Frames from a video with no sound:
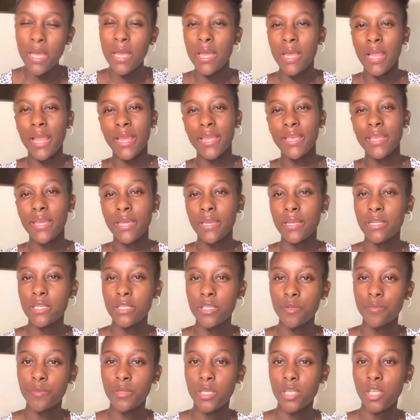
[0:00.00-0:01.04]
like get a little
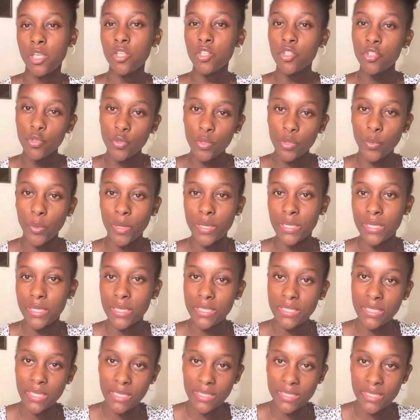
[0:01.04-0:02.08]
bit into it, what it
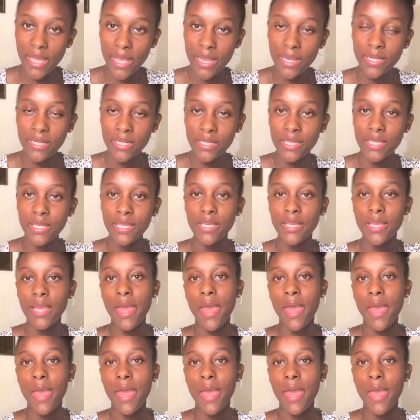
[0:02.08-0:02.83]
is exactly,